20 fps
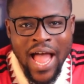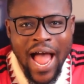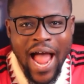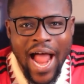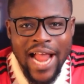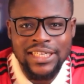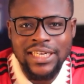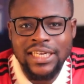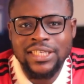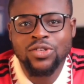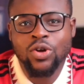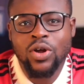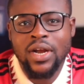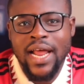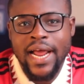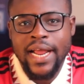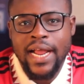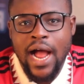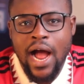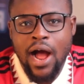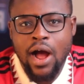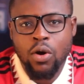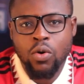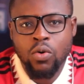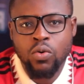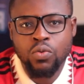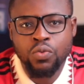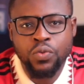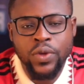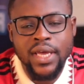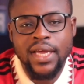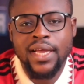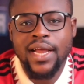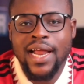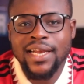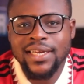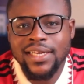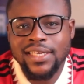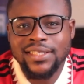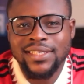I just don't like how we
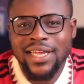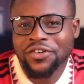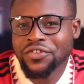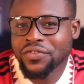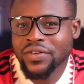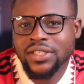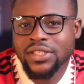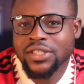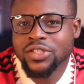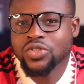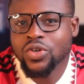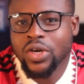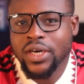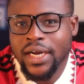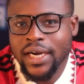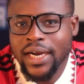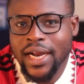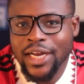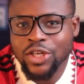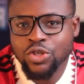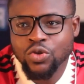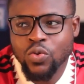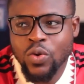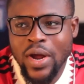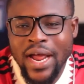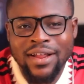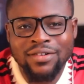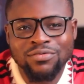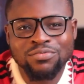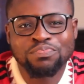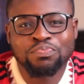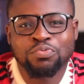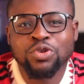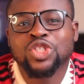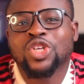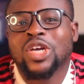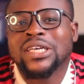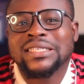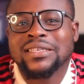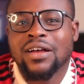Ghanaians are treating Jordan Ayew.
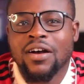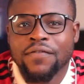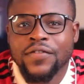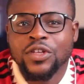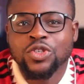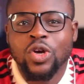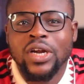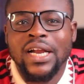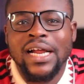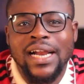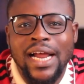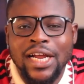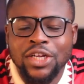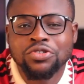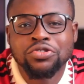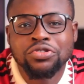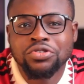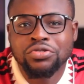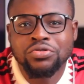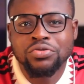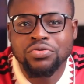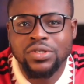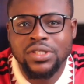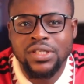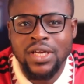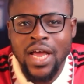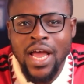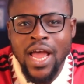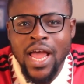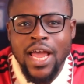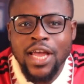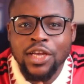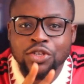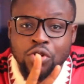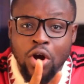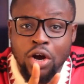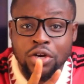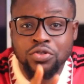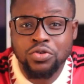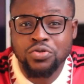Put yourself in Jordan Ayew's shoes. He
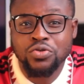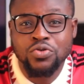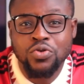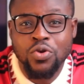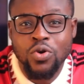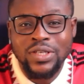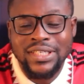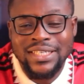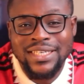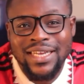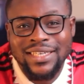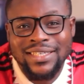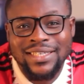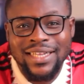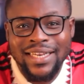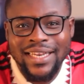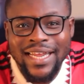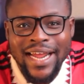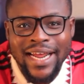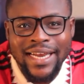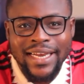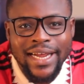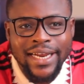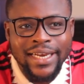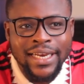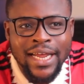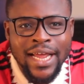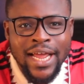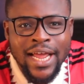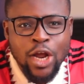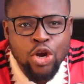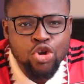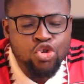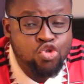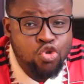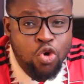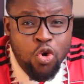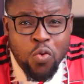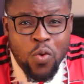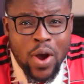scored 2 goals yesterday, and then
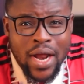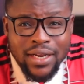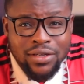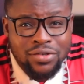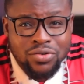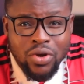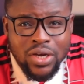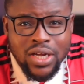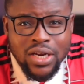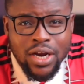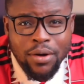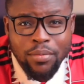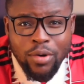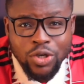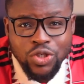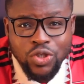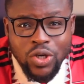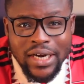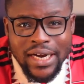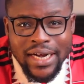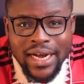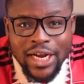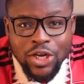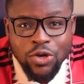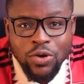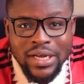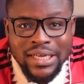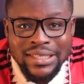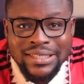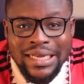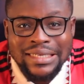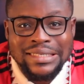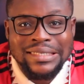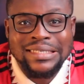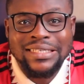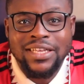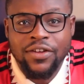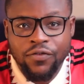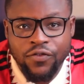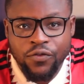no one is talking about Jordan Ayew. It's
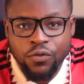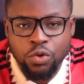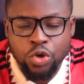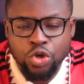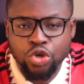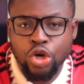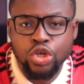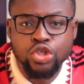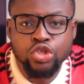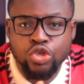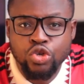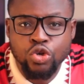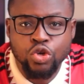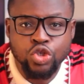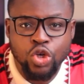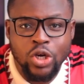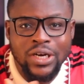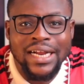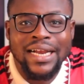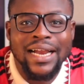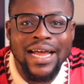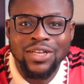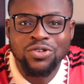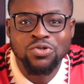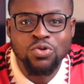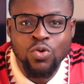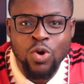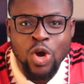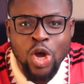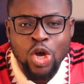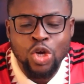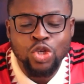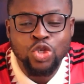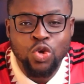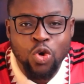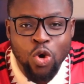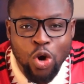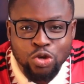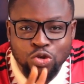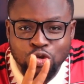as if we don't know Jordan Ayew
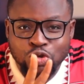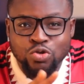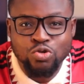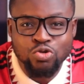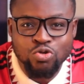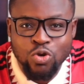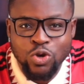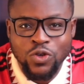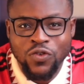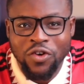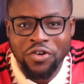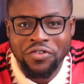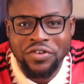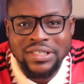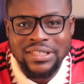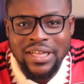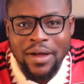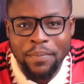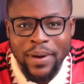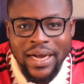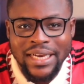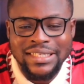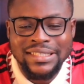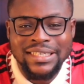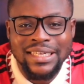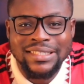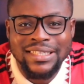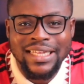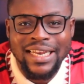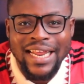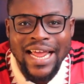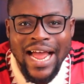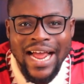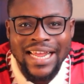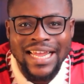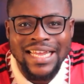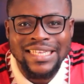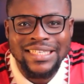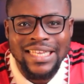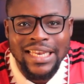scored 2 goals for Crystal Palace yesterday
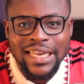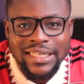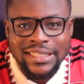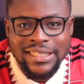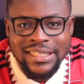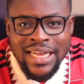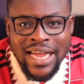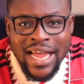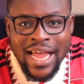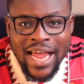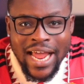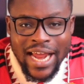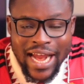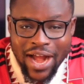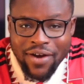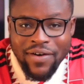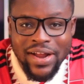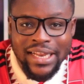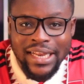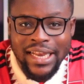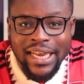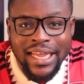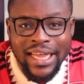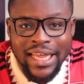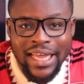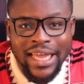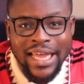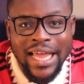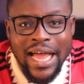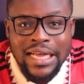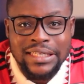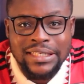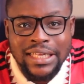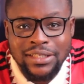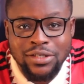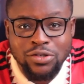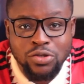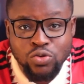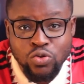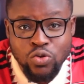against Leeds. Currently, he has
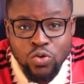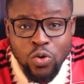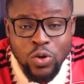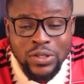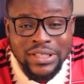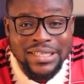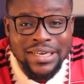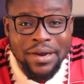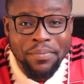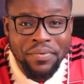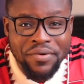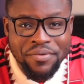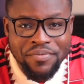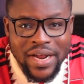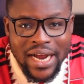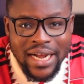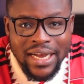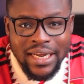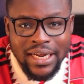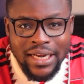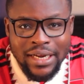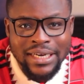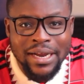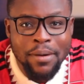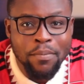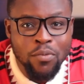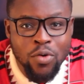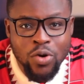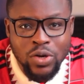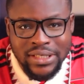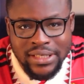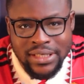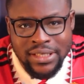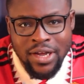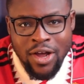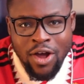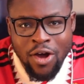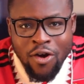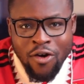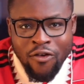32 goals in the Premier League, the
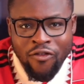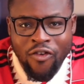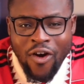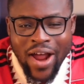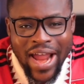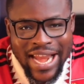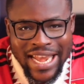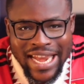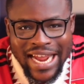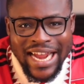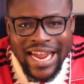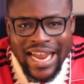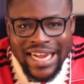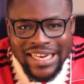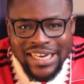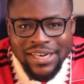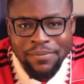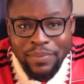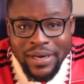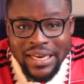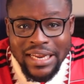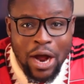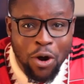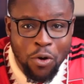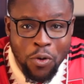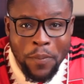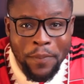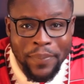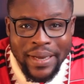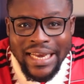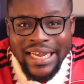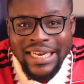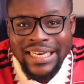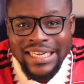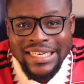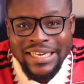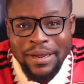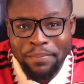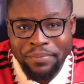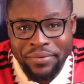most for any Ghanaian player who
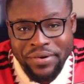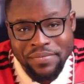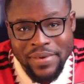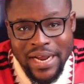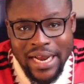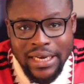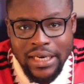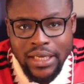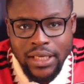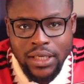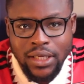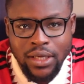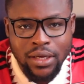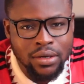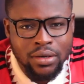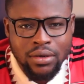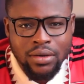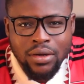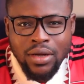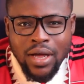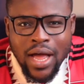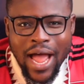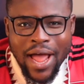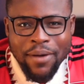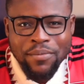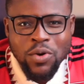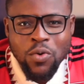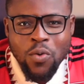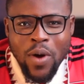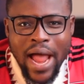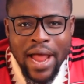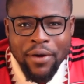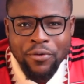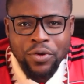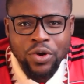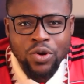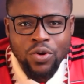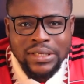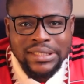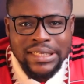played in the Premier League. I mean, why are
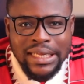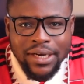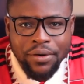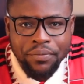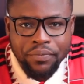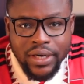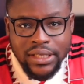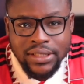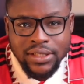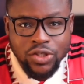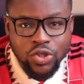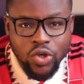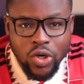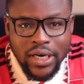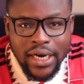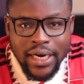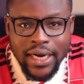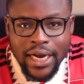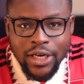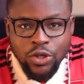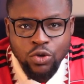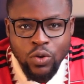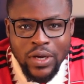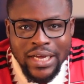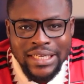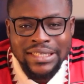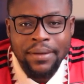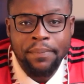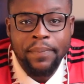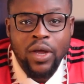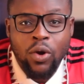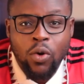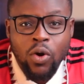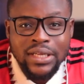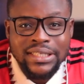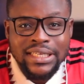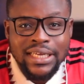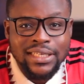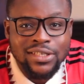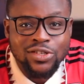we not celebrating Jordan Ayew? Is it
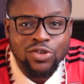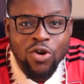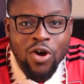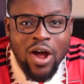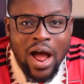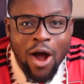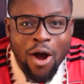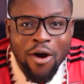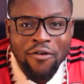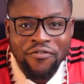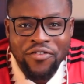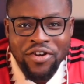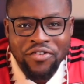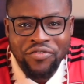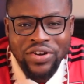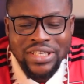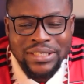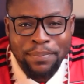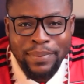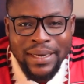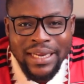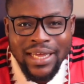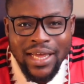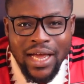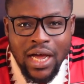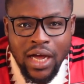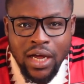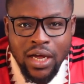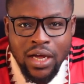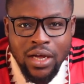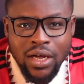because he's not our favorite player?